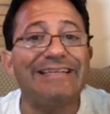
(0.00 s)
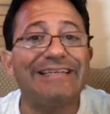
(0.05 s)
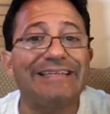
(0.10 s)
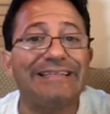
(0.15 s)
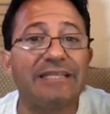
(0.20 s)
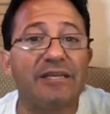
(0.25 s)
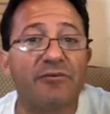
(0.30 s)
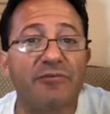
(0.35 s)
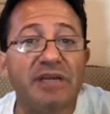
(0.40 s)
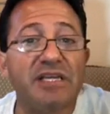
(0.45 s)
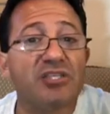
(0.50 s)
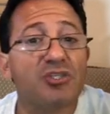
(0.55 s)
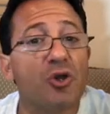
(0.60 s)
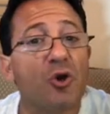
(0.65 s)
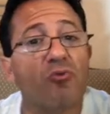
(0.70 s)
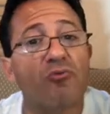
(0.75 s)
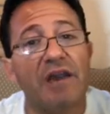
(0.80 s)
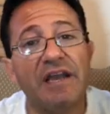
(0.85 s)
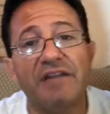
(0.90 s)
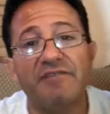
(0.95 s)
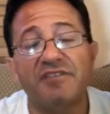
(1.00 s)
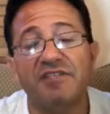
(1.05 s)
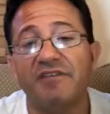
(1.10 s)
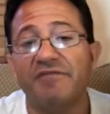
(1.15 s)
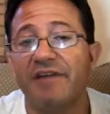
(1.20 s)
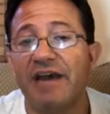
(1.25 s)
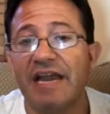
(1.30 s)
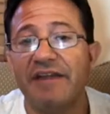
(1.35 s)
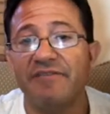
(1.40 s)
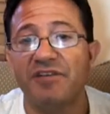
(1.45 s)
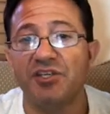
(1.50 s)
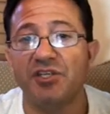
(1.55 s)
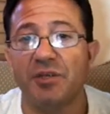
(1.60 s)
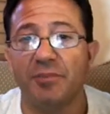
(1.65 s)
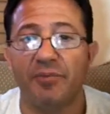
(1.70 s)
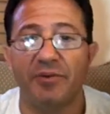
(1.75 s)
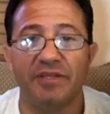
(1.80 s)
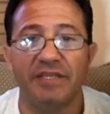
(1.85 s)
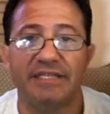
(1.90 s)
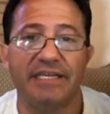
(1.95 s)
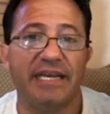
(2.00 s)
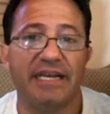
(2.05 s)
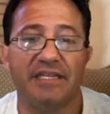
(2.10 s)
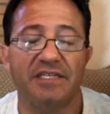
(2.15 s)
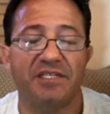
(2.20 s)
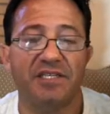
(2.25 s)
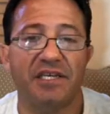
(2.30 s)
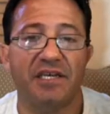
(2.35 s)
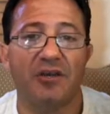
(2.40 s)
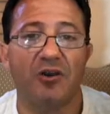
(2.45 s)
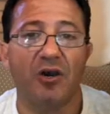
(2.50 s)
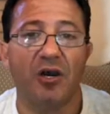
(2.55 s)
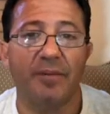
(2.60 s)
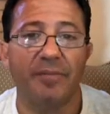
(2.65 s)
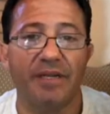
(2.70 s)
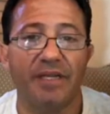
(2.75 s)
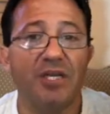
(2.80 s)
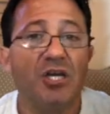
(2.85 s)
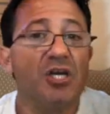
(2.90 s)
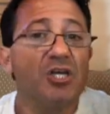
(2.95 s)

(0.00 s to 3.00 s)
There is no right of survivorship with a tenancy in common,